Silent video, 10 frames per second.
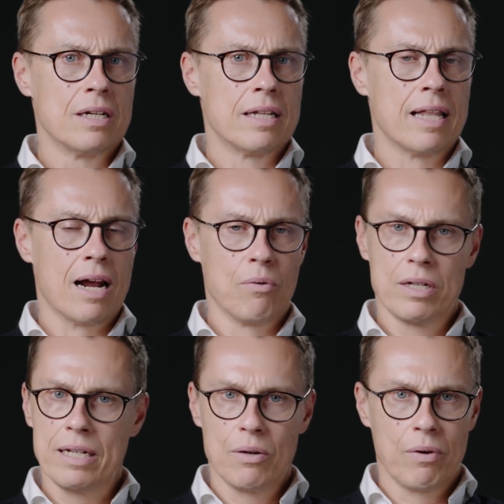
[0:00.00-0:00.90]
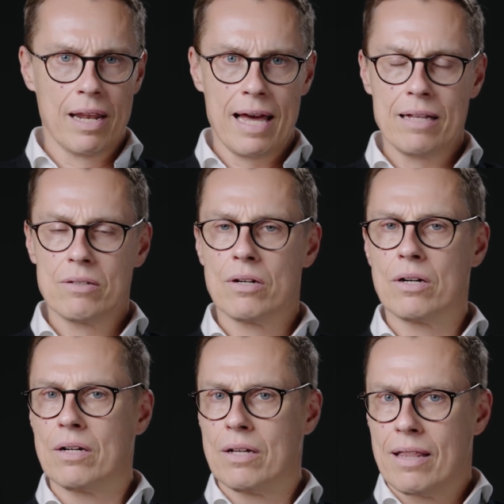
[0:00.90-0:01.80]
that I will deal with
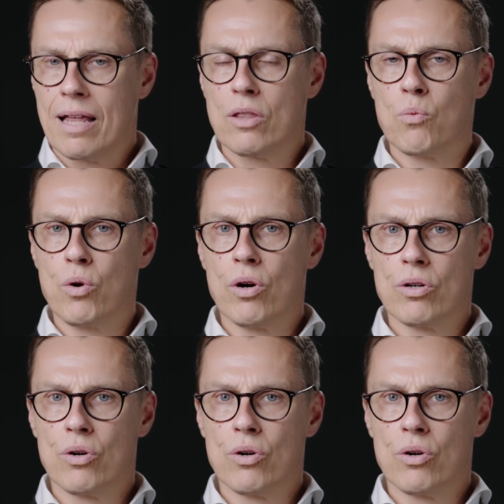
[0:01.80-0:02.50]
later, that the world